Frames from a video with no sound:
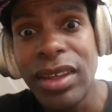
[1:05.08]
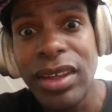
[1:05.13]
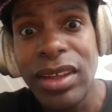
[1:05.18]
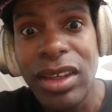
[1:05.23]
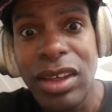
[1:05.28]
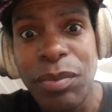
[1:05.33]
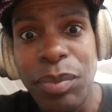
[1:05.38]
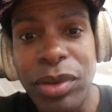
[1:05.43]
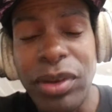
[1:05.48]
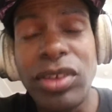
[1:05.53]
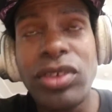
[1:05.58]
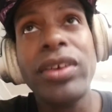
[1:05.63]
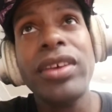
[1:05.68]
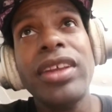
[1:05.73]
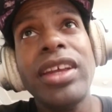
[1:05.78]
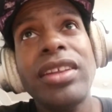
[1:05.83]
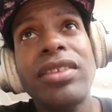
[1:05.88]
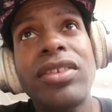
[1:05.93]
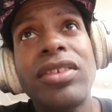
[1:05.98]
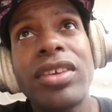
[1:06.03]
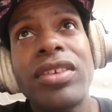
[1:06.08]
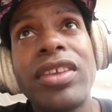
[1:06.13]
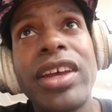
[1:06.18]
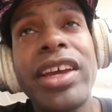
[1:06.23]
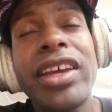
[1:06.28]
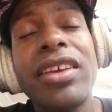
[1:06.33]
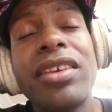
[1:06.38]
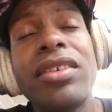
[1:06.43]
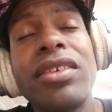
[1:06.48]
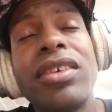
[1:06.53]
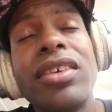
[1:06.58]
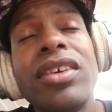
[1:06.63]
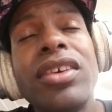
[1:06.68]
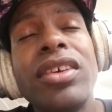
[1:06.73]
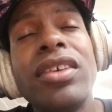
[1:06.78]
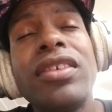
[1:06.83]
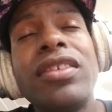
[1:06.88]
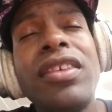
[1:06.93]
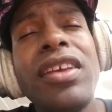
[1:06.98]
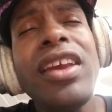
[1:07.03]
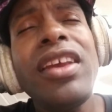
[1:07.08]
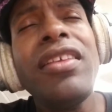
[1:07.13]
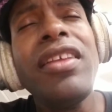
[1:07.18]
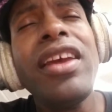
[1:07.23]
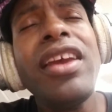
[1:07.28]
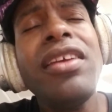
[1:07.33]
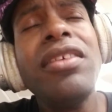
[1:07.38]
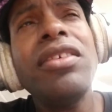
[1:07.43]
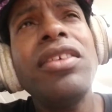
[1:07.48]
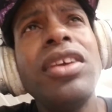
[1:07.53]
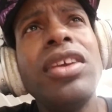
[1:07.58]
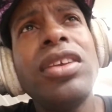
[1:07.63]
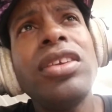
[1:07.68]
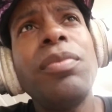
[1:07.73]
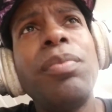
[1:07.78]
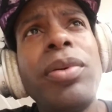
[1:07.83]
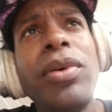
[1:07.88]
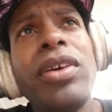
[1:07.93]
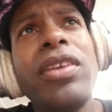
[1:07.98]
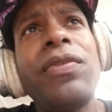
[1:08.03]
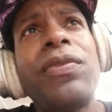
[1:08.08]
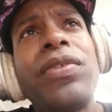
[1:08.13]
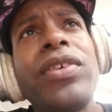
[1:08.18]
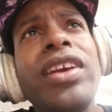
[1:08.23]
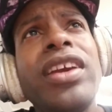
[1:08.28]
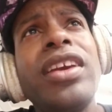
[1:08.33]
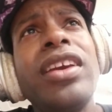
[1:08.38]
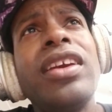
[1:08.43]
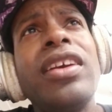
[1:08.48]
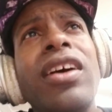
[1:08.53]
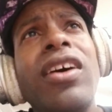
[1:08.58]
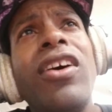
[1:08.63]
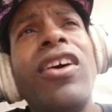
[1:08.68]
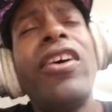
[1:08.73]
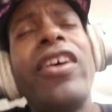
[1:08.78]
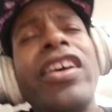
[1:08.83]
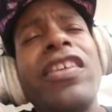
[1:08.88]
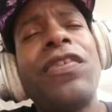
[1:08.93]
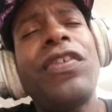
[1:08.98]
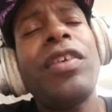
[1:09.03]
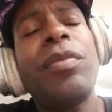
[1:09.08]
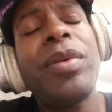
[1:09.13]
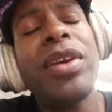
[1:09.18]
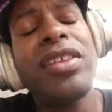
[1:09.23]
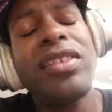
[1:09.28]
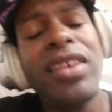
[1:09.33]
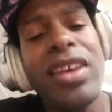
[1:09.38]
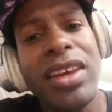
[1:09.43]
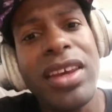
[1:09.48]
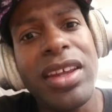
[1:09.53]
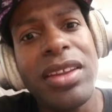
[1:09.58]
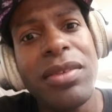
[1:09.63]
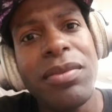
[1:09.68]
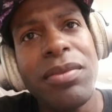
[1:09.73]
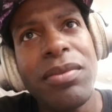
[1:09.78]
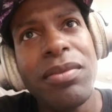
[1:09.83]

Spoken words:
Put it to it like this. Say you bought a free RSVP ticket